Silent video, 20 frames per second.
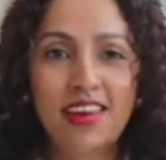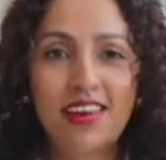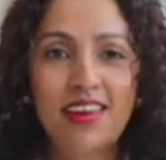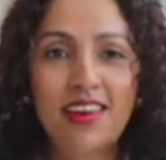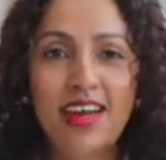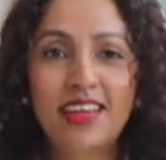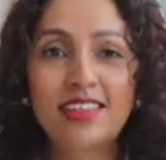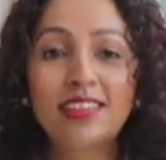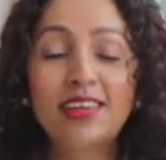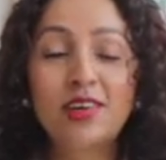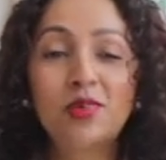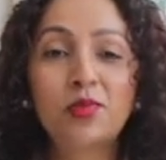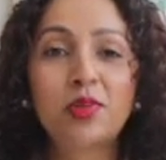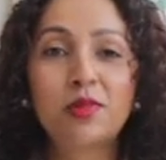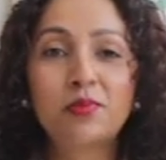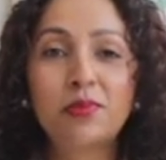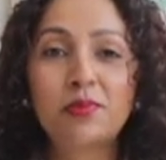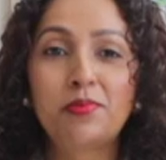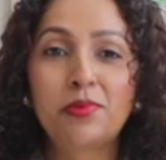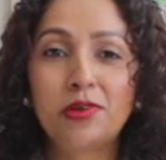nothing
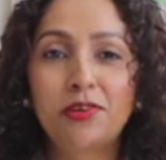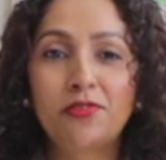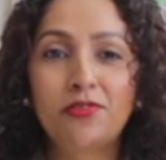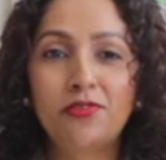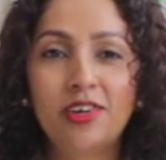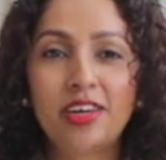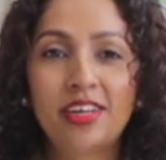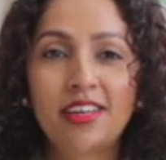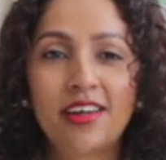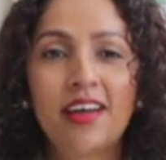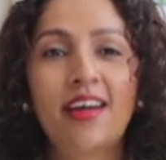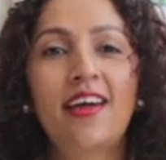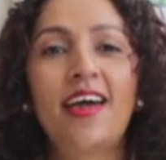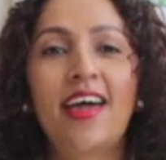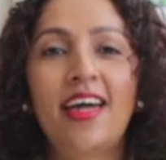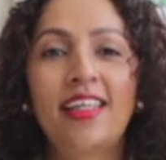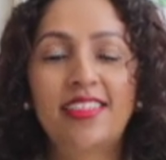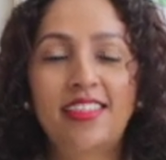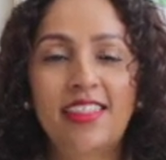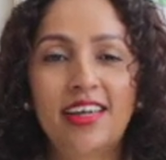will be perfect,
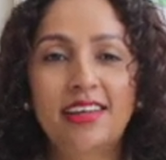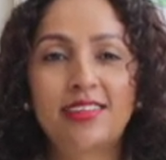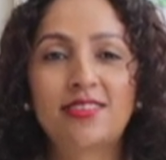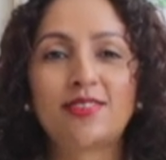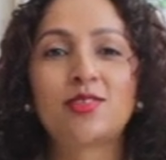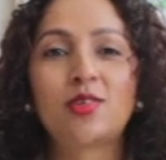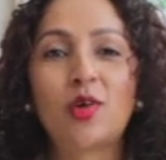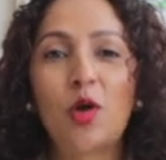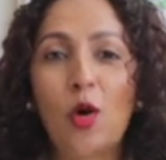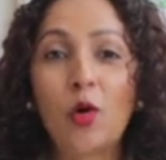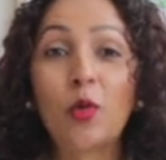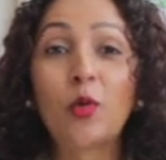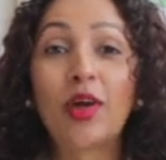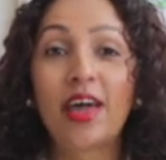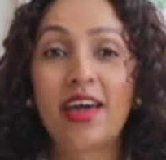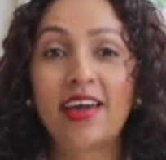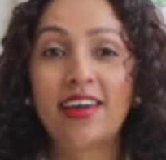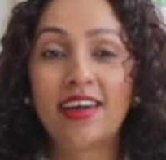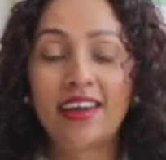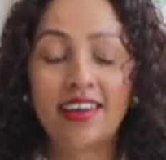and that's
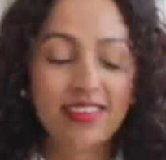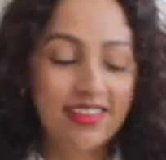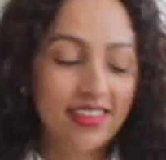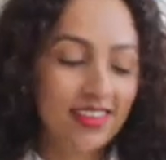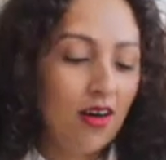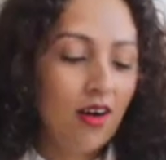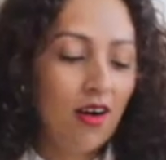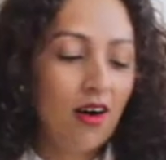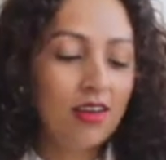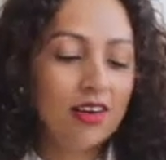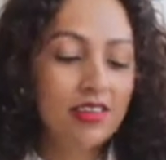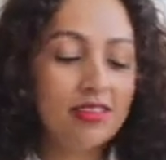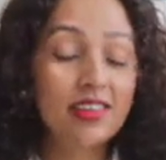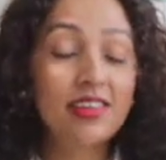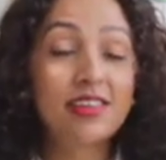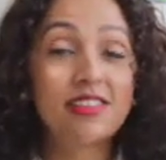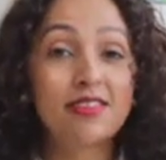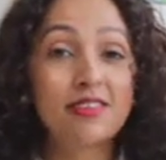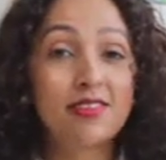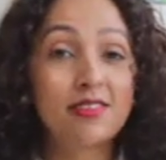okay.
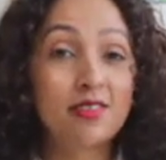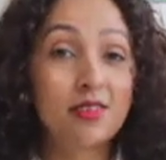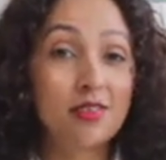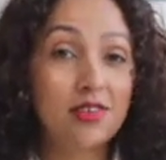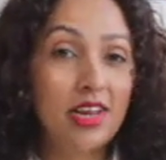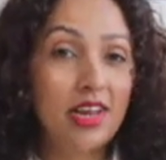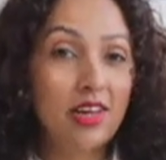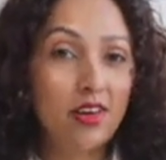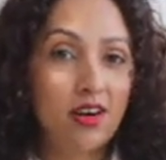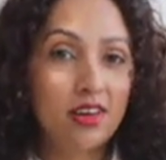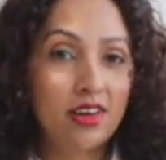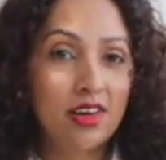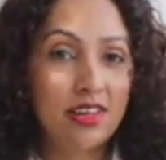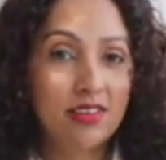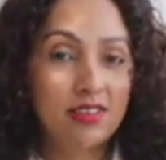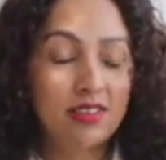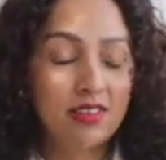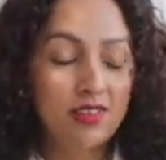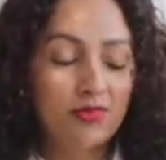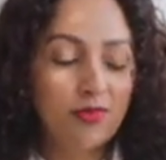Honestly, this is a really hard
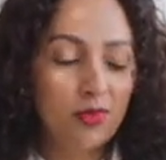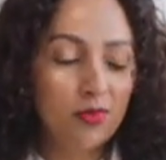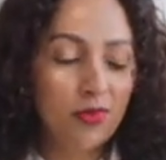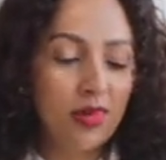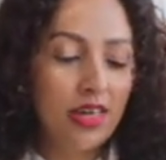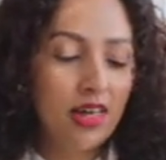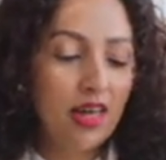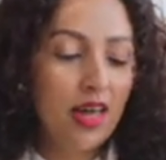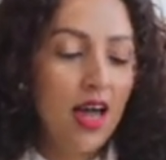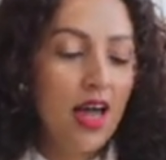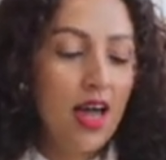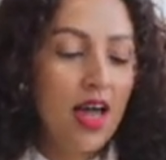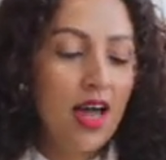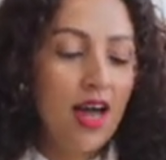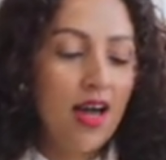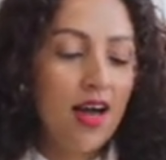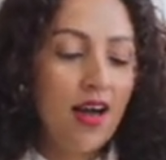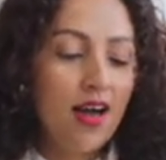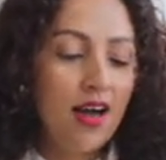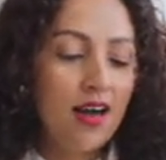lesson for me,
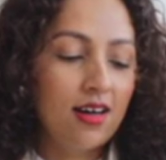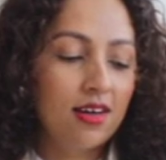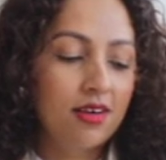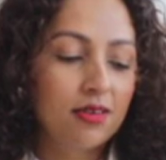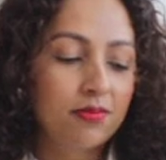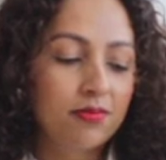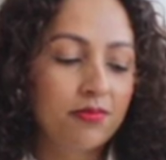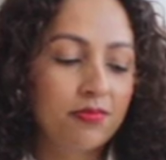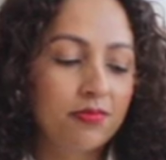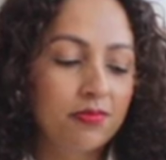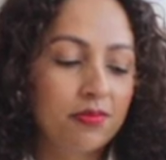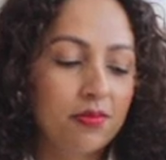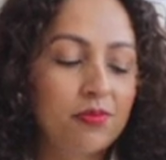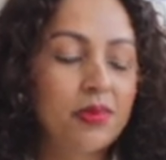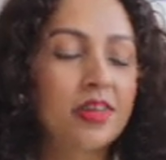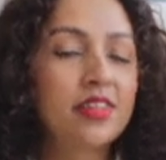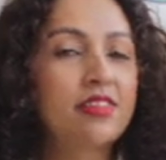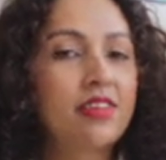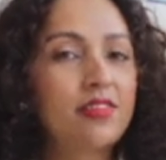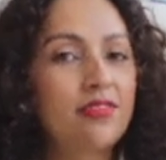
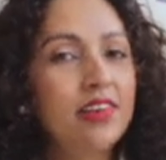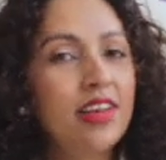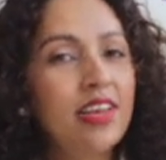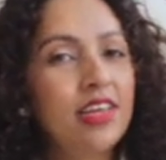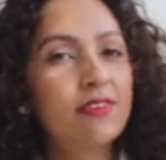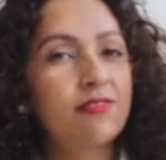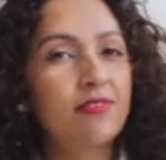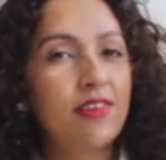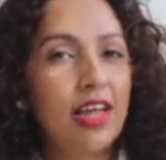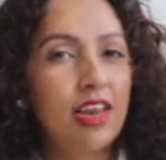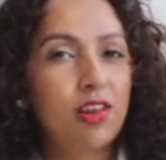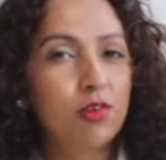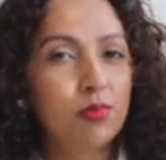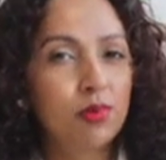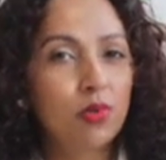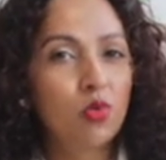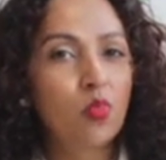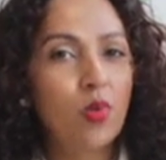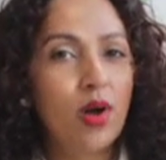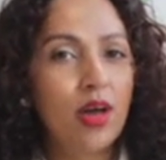but it's definitely a
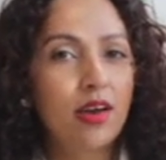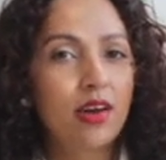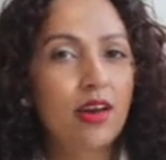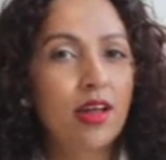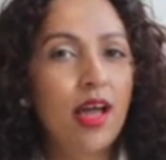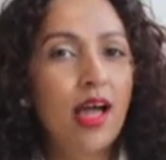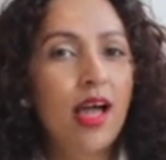valuable one.